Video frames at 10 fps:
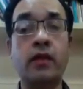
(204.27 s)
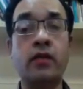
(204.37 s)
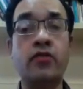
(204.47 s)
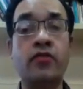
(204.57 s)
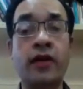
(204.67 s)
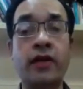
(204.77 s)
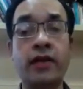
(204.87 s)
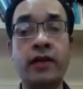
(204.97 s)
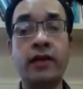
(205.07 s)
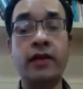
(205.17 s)

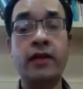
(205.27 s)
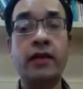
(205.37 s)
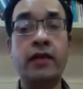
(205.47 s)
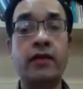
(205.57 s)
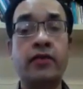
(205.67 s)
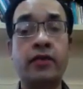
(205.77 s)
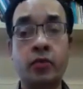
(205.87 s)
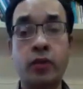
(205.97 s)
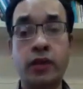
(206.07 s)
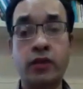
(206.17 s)
Finally, this
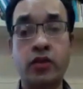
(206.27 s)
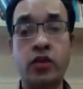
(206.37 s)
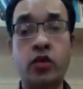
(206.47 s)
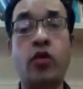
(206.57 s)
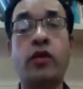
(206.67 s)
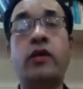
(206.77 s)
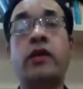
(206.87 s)
week is a short